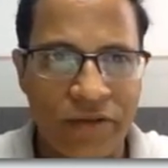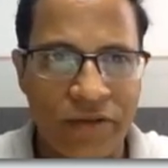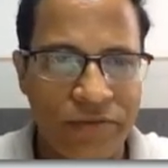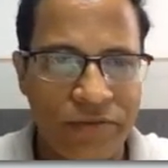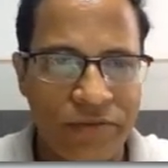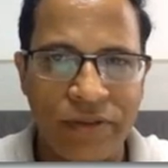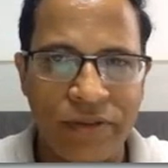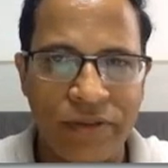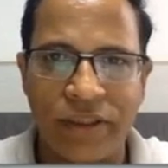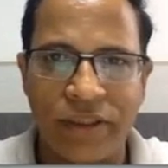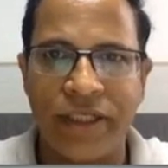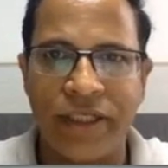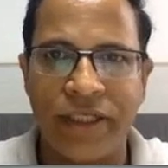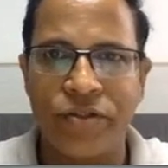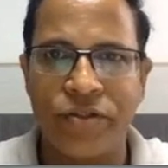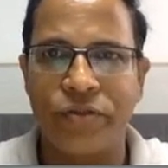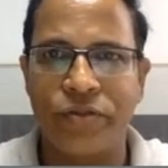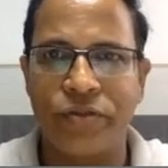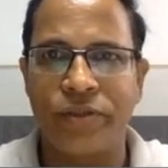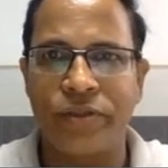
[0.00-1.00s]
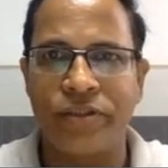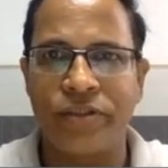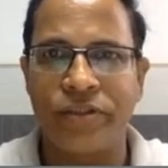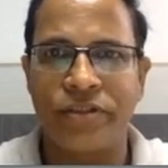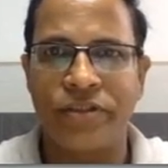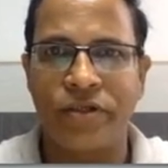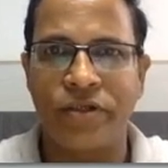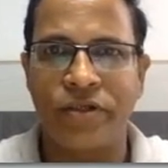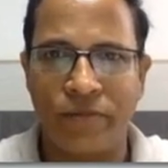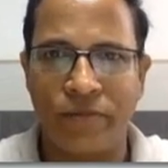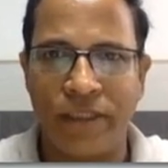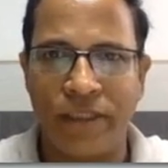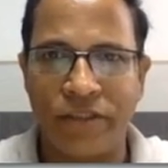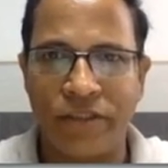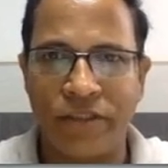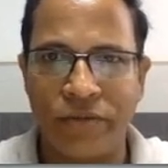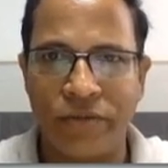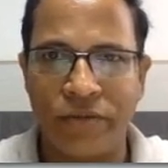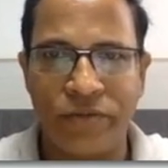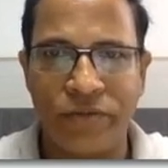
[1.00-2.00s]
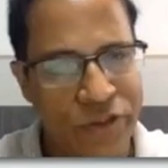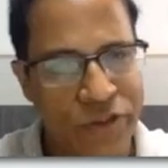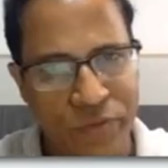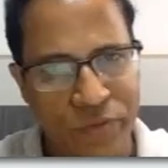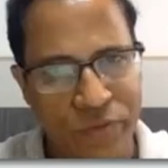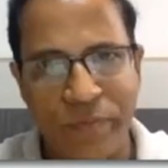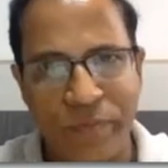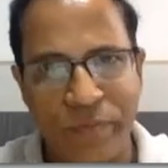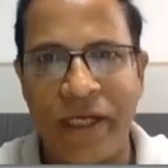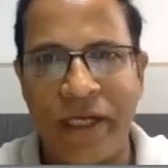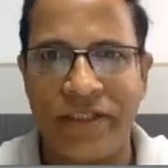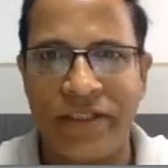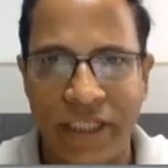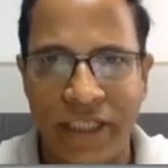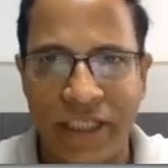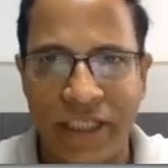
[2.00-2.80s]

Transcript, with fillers: Thank you, students. God bless you. See you. Bye. Take care.